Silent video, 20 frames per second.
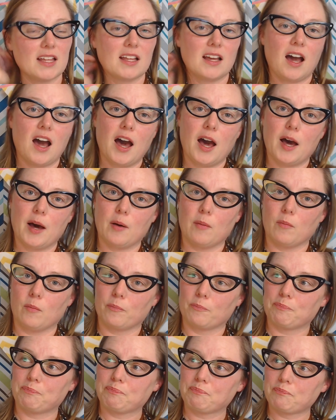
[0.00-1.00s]
Um,
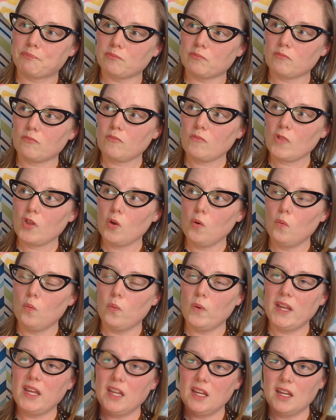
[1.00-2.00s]

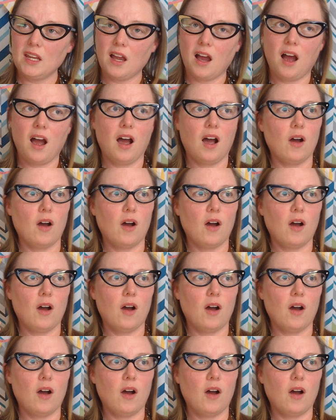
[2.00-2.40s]
we